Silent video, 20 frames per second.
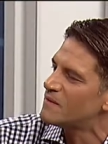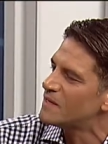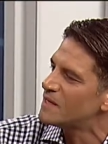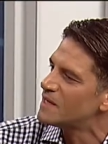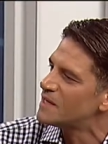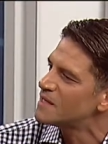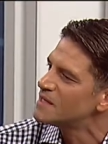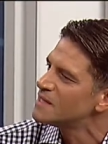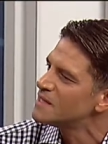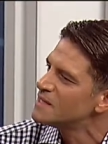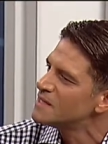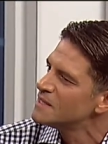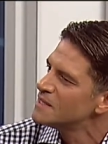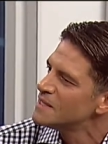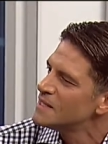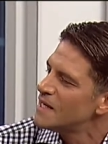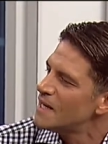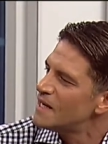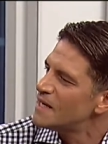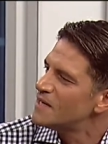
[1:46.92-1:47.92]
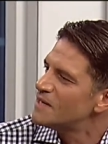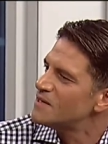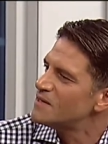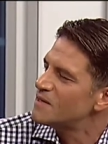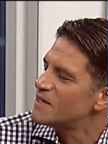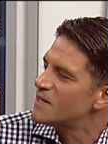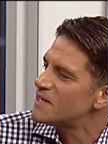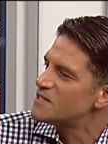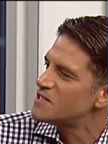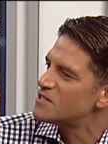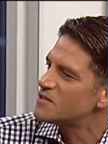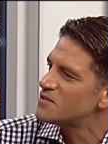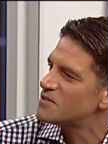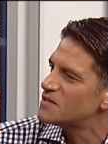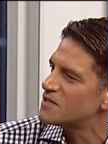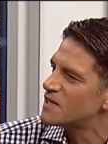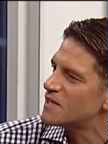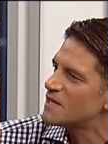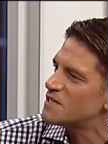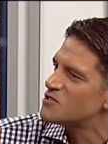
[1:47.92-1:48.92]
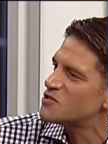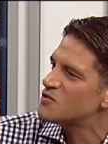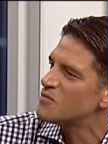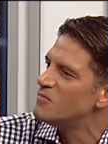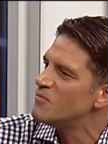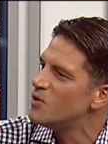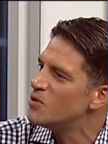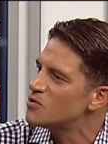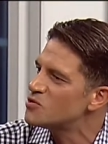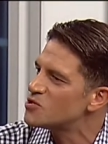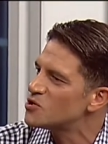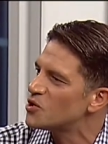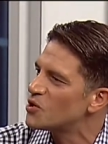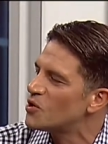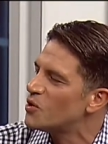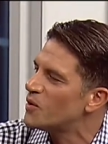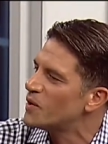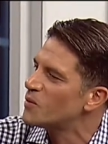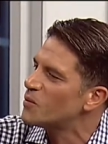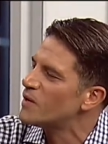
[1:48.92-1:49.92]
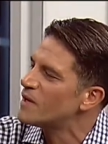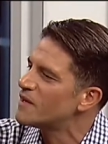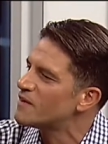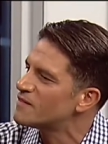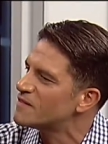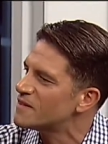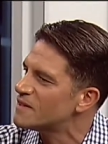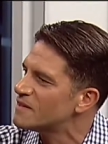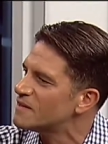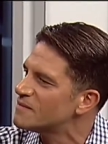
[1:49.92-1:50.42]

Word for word: that, I don't know, gets your, you gets your mojo going? What is it?